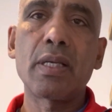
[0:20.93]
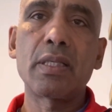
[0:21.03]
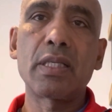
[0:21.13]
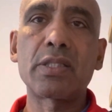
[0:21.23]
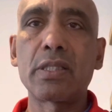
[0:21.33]

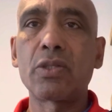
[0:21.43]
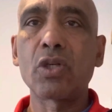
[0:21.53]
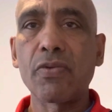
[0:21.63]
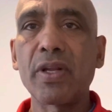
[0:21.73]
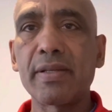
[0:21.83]
Just to
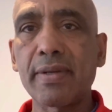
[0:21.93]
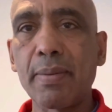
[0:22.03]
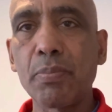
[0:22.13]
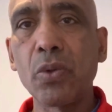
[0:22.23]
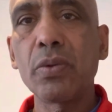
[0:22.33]
give an
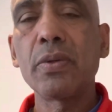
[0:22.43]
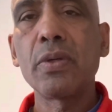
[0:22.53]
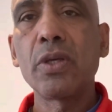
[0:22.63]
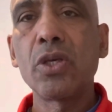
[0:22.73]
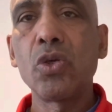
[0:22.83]
example,
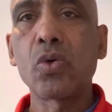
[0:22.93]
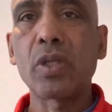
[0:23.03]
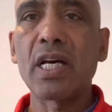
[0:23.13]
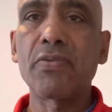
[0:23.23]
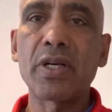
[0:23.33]
you could
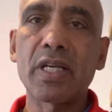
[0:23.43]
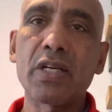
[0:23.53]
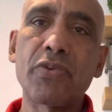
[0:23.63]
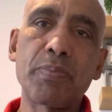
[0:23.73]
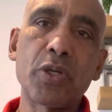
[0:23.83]
have a
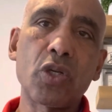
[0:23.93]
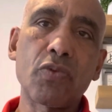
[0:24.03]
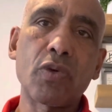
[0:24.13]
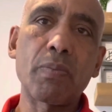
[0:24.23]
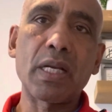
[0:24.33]
recovery period
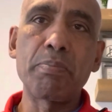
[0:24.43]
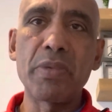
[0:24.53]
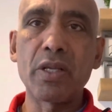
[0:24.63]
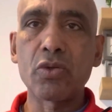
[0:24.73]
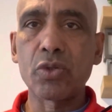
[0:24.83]
for about a
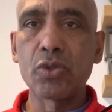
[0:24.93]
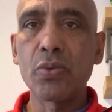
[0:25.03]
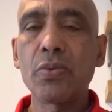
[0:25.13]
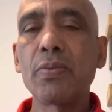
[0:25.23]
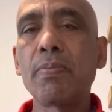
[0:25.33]
minute or two
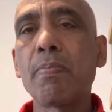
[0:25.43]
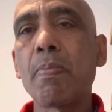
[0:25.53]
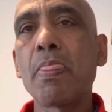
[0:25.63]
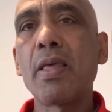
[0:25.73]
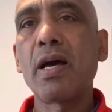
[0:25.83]

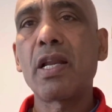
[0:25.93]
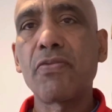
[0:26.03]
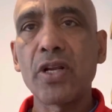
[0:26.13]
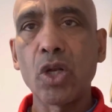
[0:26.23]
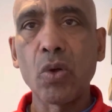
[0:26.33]
at a
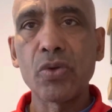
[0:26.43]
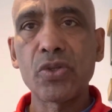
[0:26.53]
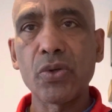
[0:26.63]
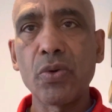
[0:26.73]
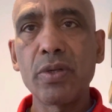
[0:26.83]
very low
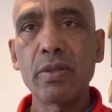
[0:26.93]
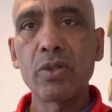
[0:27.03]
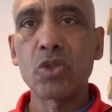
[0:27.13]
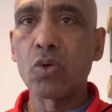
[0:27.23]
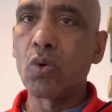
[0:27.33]
zone,
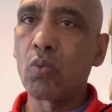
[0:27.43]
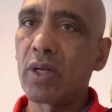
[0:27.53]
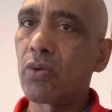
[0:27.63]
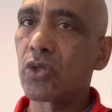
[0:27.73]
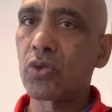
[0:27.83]
zone
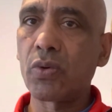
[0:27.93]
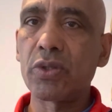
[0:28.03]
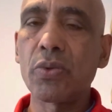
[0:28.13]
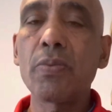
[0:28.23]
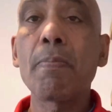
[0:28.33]
1 or zone
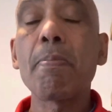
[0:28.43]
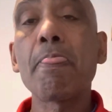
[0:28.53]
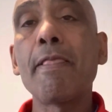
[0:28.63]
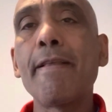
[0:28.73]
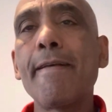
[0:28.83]
2.
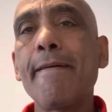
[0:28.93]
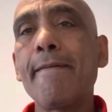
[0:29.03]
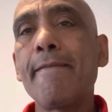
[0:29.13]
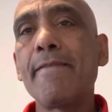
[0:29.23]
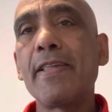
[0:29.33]

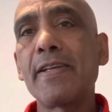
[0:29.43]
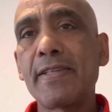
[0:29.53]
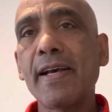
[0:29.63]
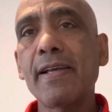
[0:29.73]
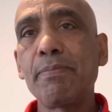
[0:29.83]
Then a
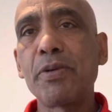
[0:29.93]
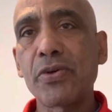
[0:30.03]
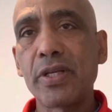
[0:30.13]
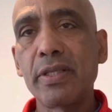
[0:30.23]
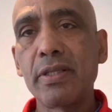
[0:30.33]
second
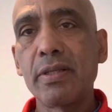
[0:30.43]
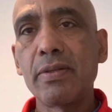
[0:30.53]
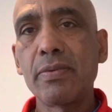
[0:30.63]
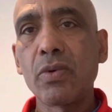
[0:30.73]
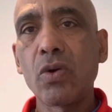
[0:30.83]
period
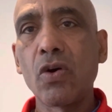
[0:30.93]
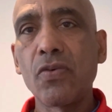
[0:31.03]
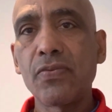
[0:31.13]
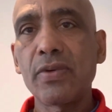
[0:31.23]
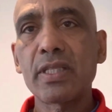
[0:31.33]

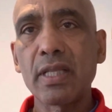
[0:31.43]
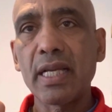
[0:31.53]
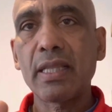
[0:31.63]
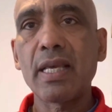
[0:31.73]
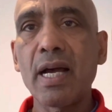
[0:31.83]
of
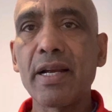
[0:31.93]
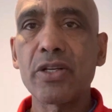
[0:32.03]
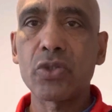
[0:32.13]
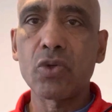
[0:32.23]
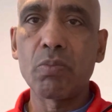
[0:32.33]
slightly higher
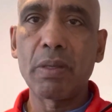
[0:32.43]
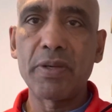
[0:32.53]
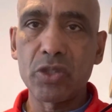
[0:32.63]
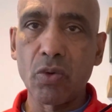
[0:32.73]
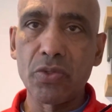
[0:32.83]
zone, maybe
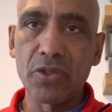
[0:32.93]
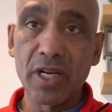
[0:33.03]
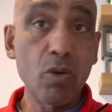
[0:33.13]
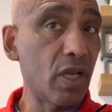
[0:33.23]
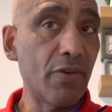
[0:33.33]
zone 3
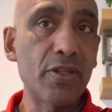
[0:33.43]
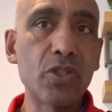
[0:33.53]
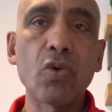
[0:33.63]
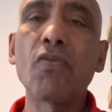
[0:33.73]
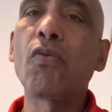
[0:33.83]
or even
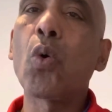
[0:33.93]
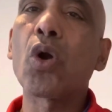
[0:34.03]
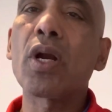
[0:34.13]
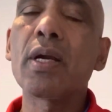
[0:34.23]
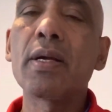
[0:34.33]
zone 4,